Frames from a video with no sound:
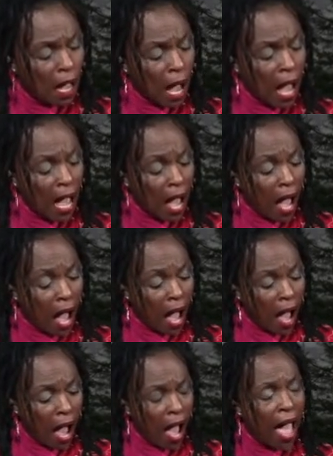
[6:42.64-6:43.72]

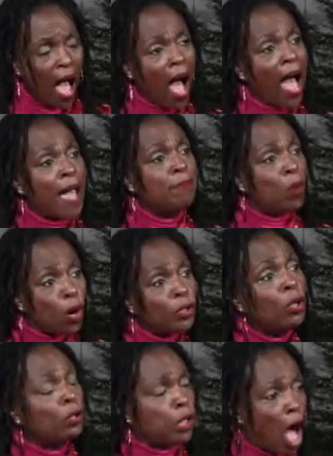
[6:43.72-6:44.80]
I mourn
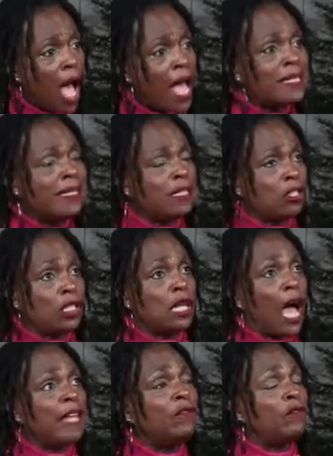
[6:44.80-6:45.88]
her loss. She
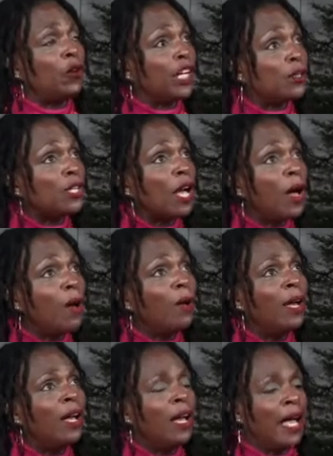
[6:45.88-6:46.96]
died 4 years ago,
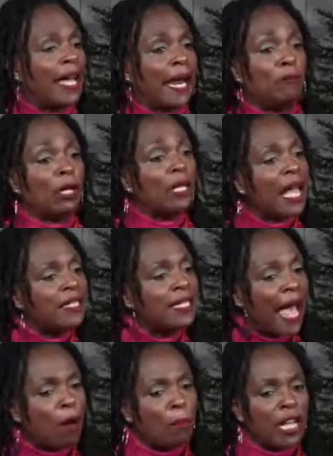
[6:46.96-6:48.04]
and I realized
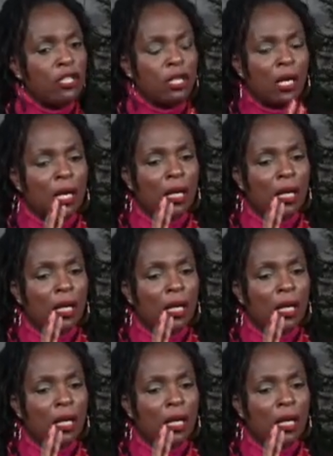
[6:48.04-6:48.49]
how much